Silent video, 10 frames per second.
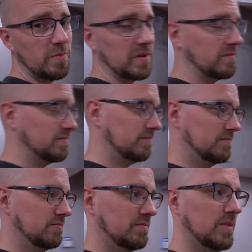open,
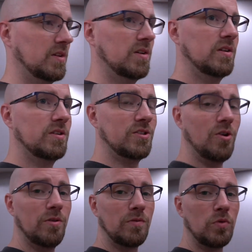so
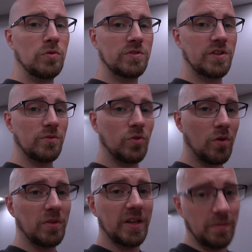all the rules that will
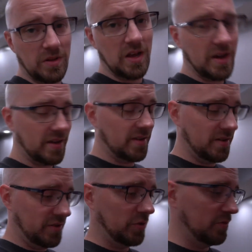normally apply
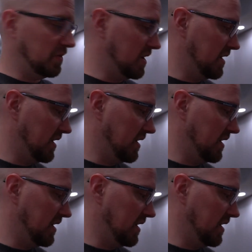don't apply